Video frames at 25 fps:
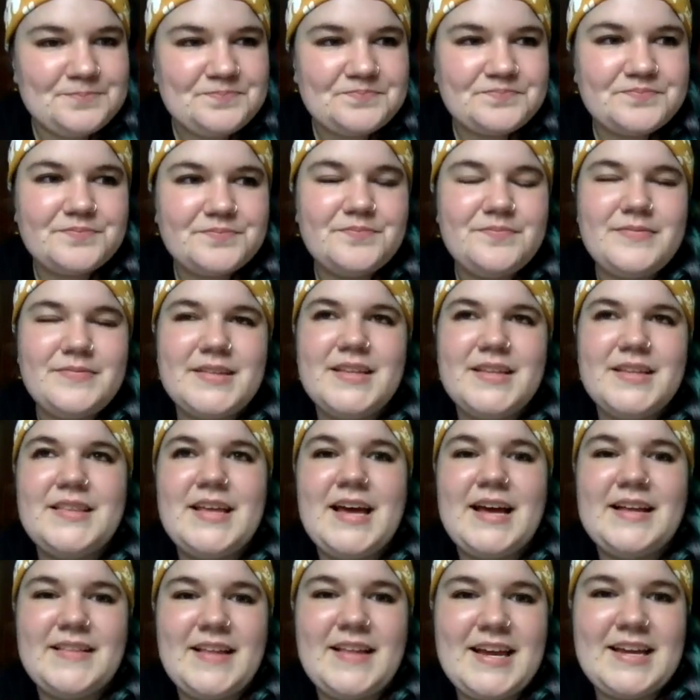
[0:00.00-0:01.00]
Right.
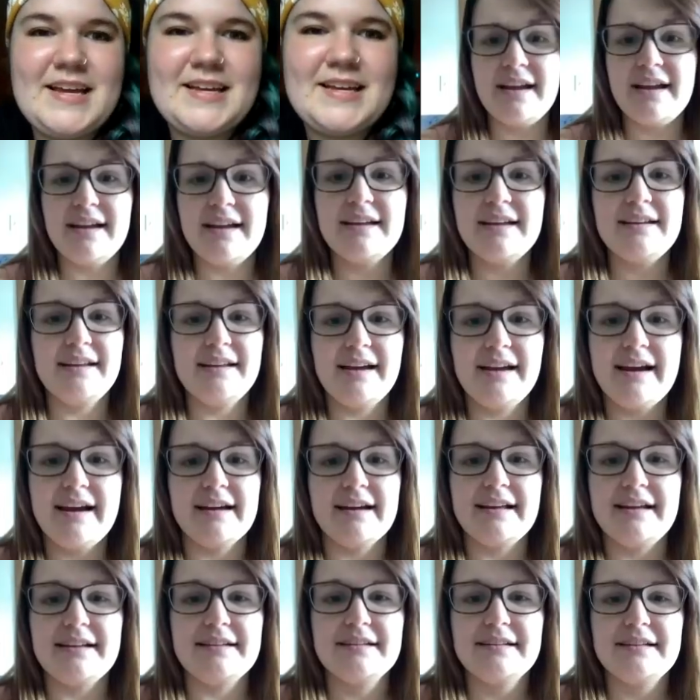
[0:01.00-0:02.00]
Yeah. like,
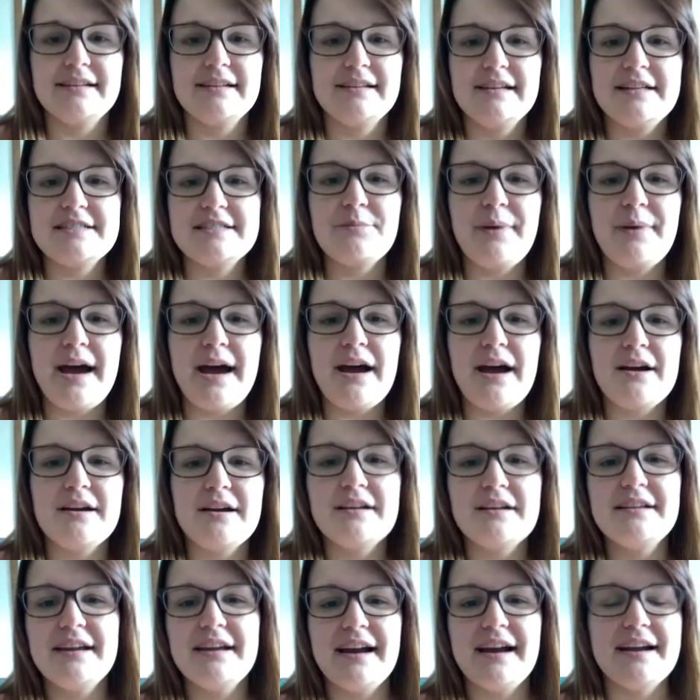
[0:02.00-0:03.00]
is the fun it's part. About,
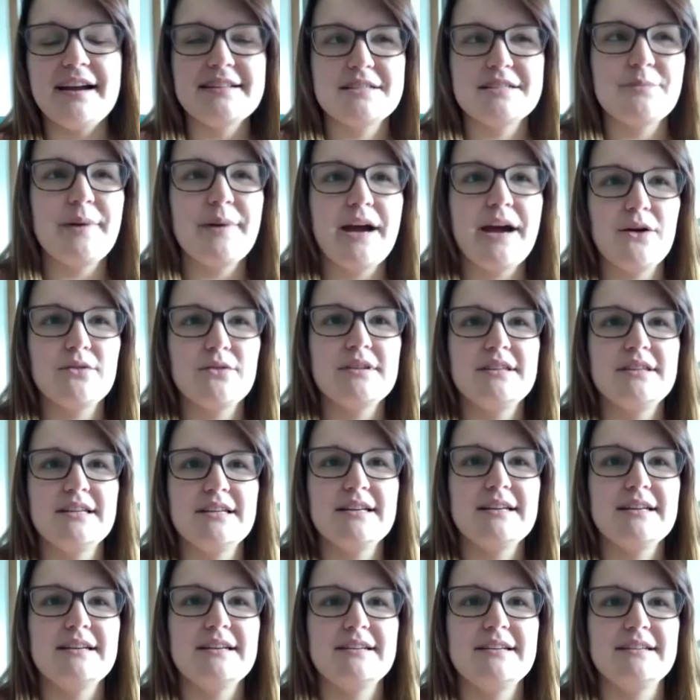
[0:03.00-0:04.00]
yeah, it's about
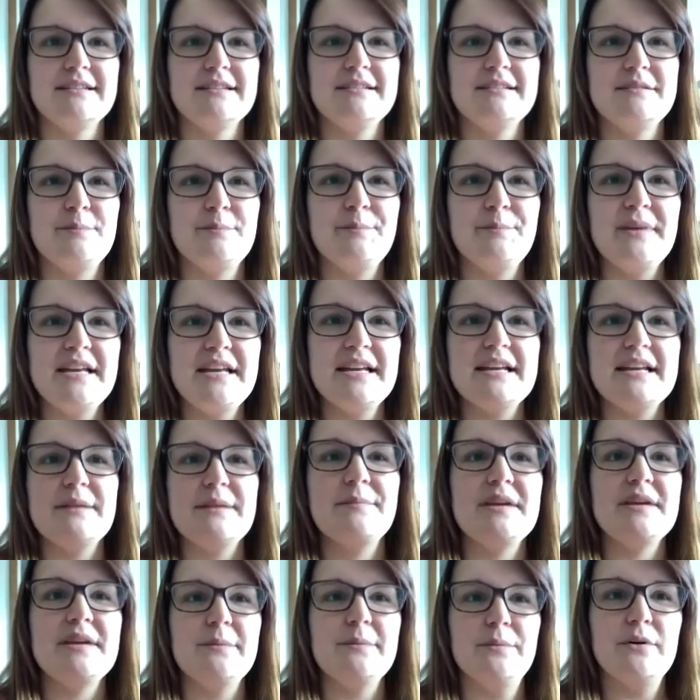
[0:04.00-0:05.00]
the meeting
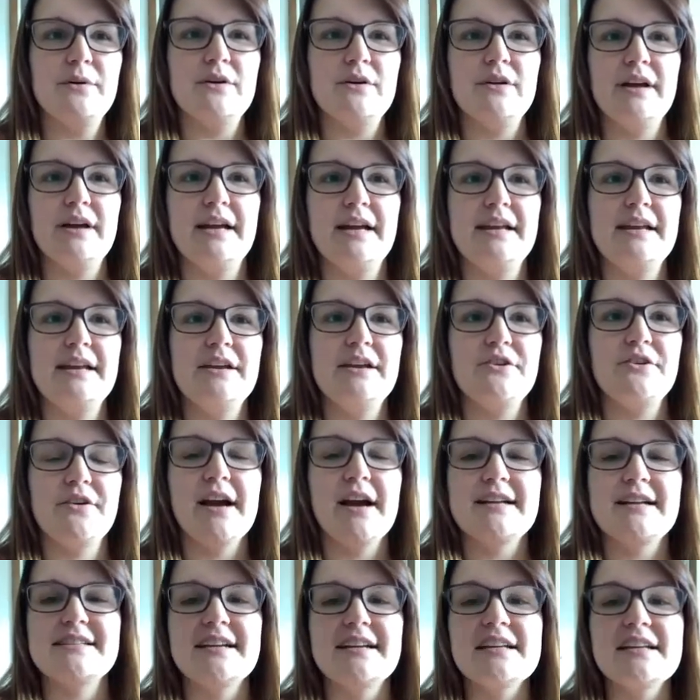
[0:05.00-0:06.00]
people and
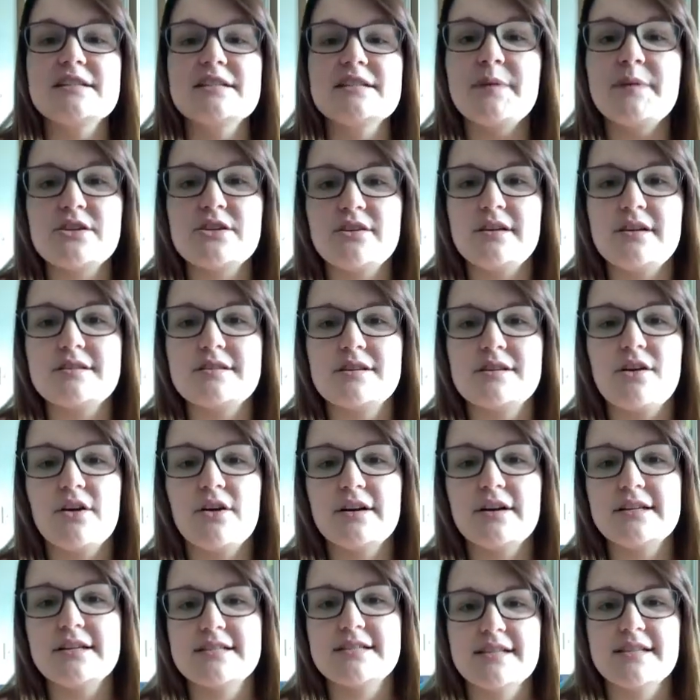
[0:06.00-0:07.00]
interacting, and especially as an
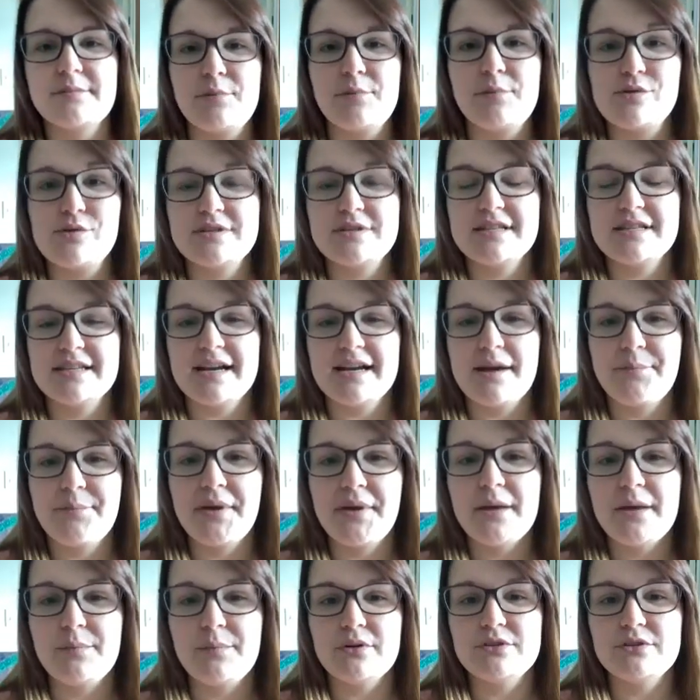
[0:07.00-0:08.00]
artist, like most of the time
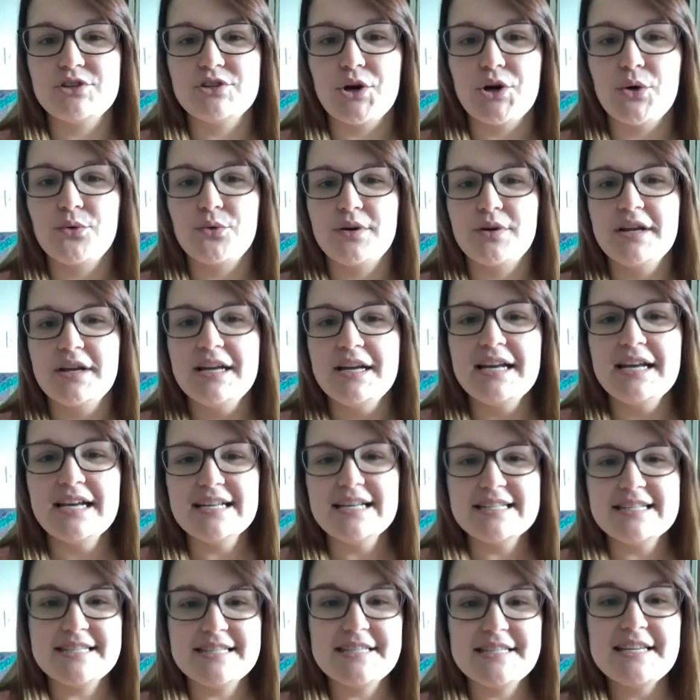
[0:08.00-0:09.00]
people don't
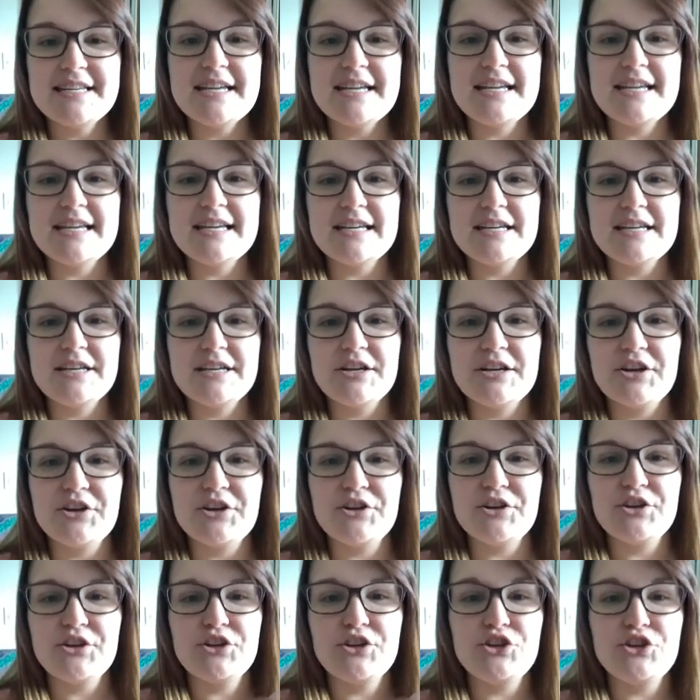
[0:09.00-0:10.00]
see
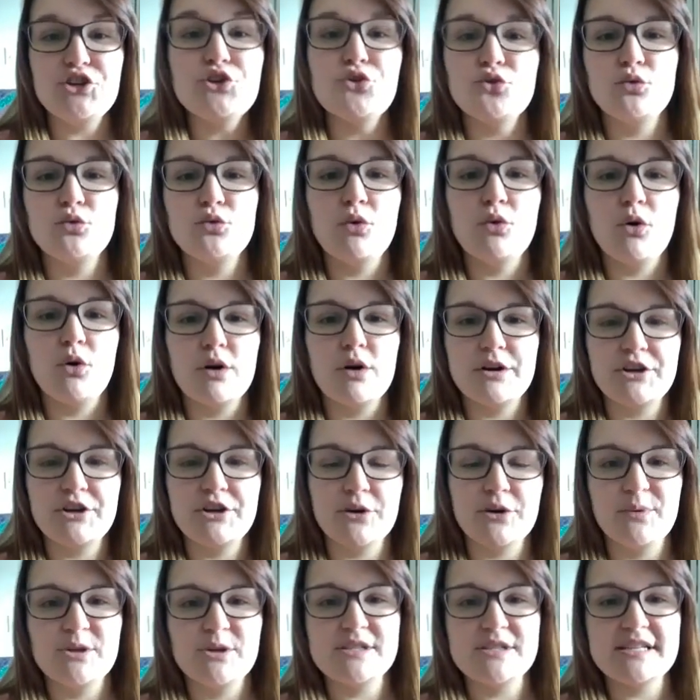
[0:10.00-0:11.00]
you or your
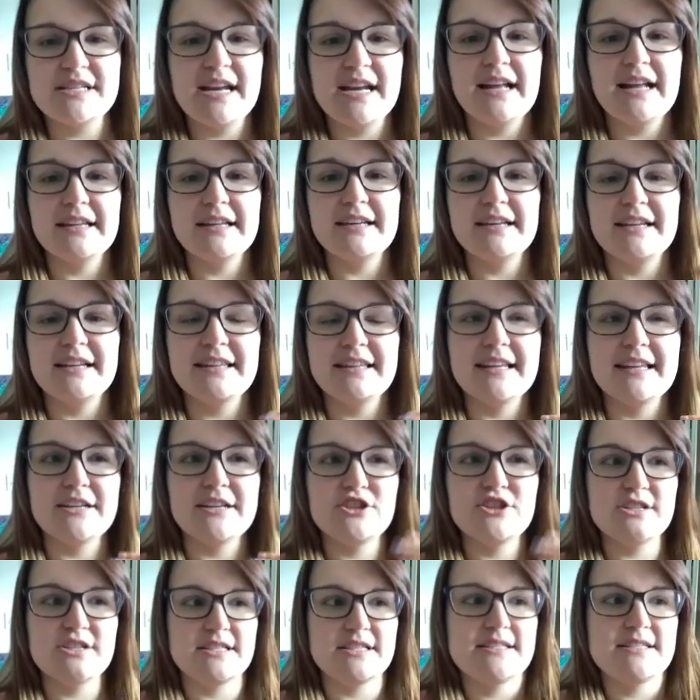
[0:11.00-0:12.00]
yeah. personality. They
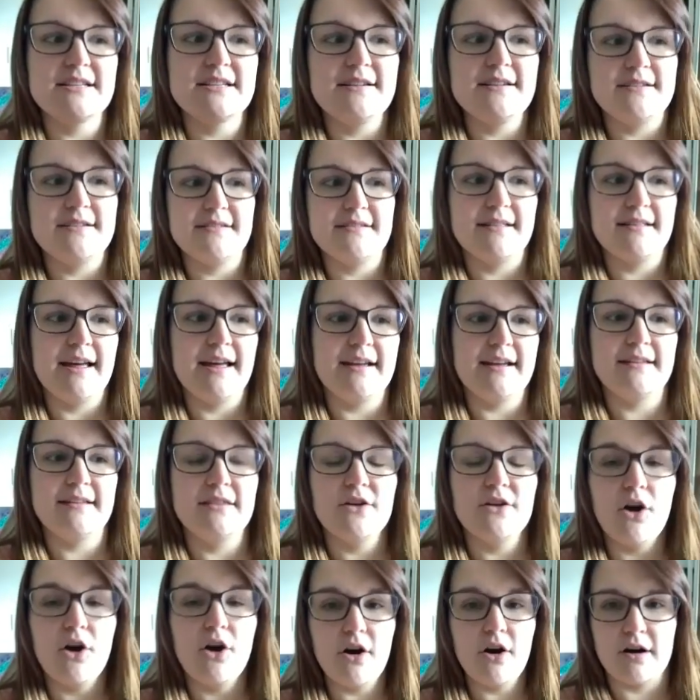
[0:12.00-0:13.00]
just see like the
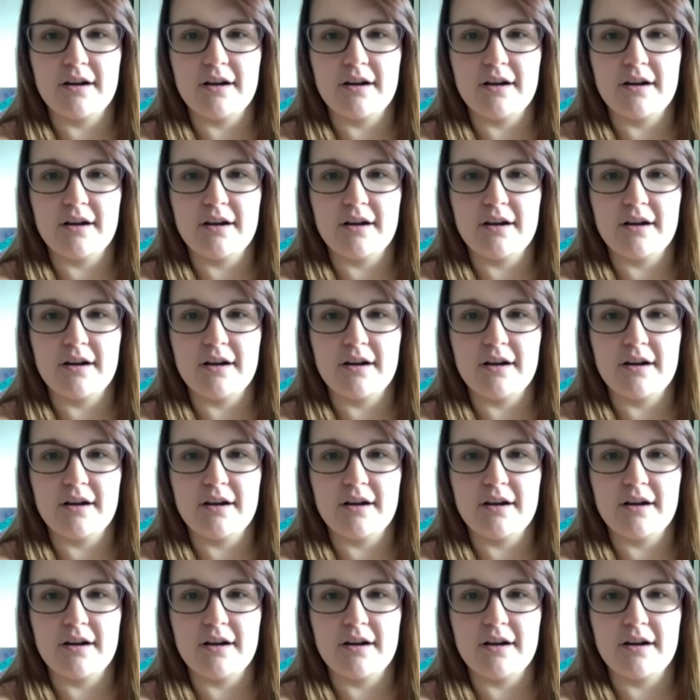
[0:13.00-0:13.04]
art.